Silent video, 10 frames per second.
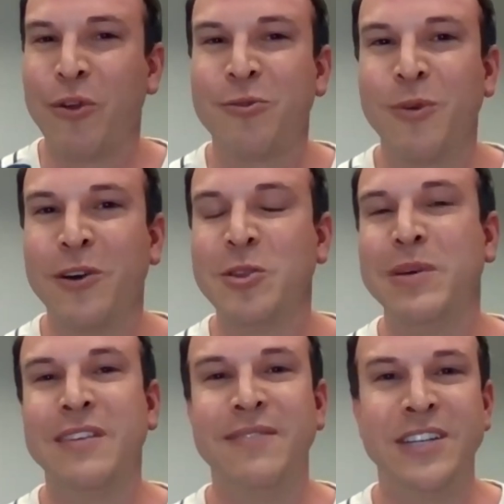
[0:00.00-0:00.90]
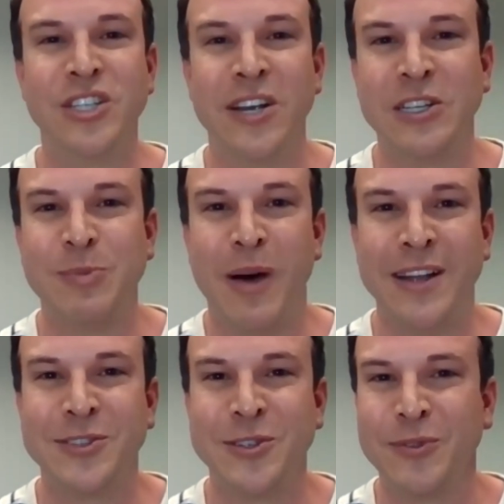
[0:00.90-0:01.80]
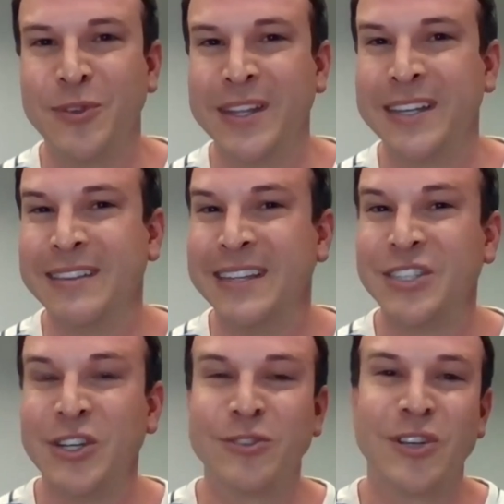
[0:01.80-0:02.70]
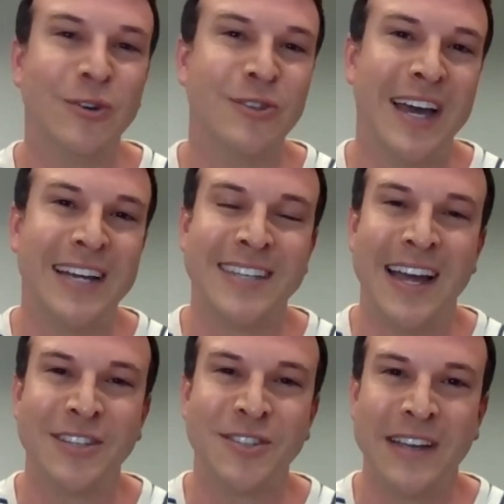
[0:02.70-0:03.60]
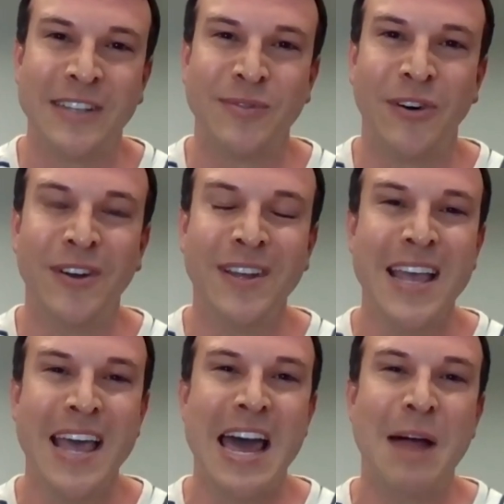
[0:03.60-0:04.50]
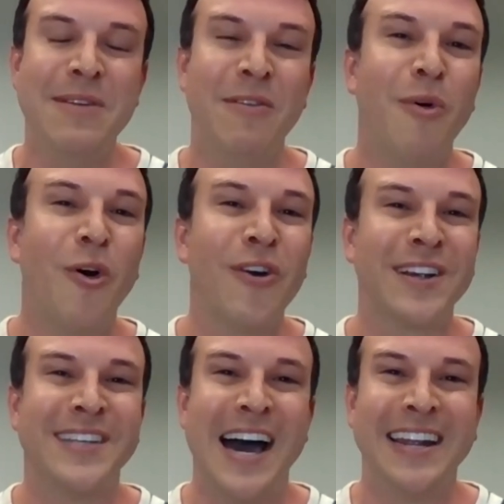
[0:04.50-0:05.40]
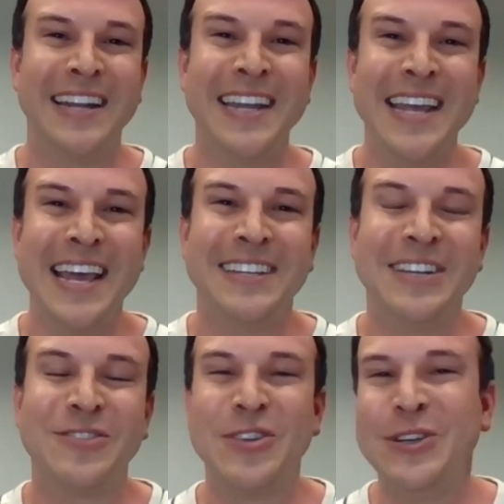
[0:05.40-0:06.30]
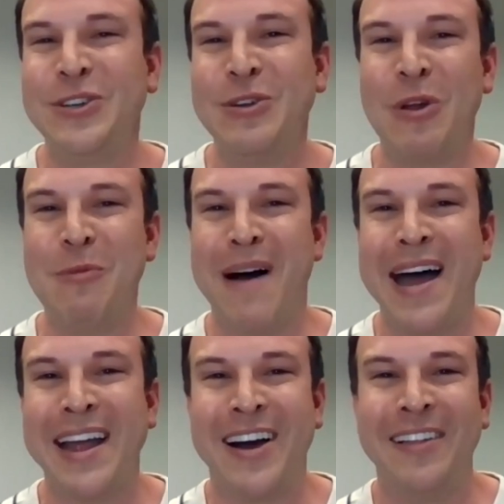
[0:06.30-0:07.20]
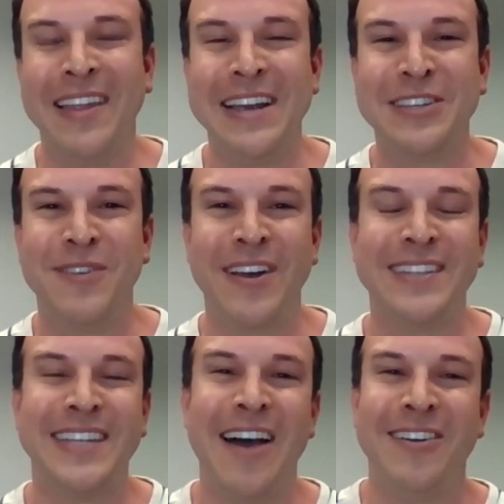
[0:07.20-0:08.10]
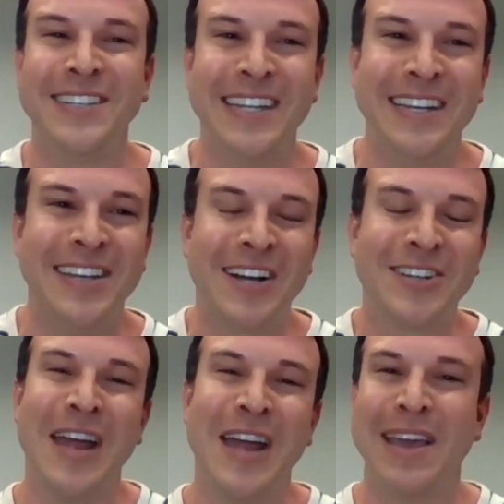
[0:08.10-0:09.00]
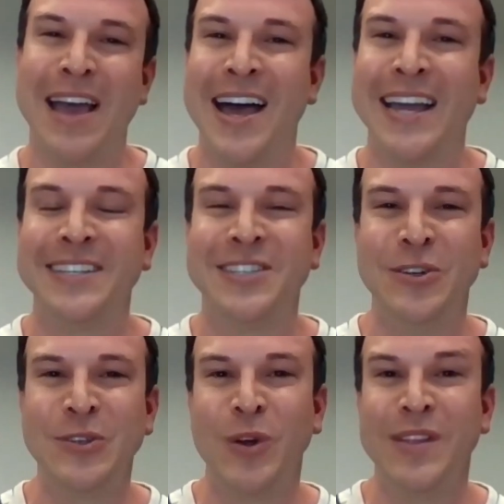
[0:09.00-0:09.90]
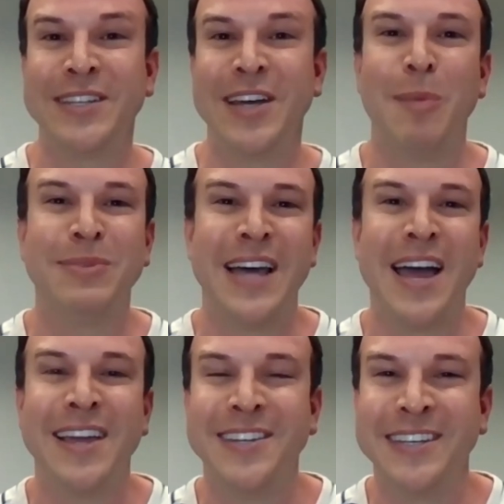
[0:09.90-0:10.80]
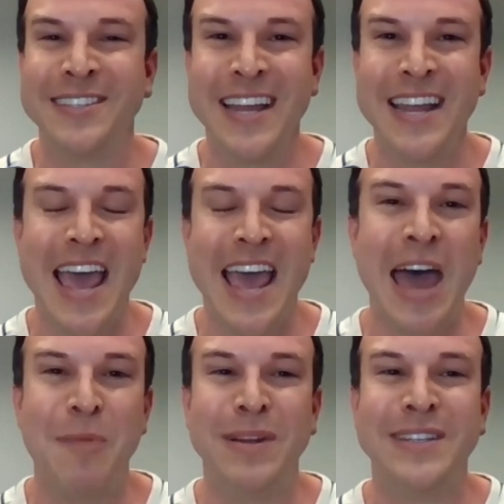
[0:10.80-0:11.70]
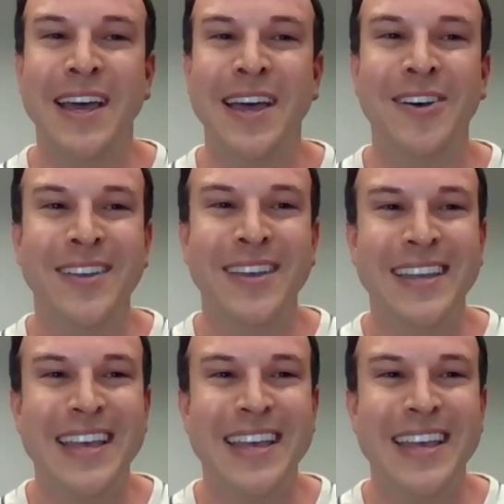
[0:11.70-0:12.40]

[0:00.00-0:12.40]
and we're thrilled to be the visionary sponsor for this year's COSI Science Festival. And I'm even more excited to introduce you to one of my colleagues, a very talented Dr. Amy Heintz, who is one of the top scientists at Battelle.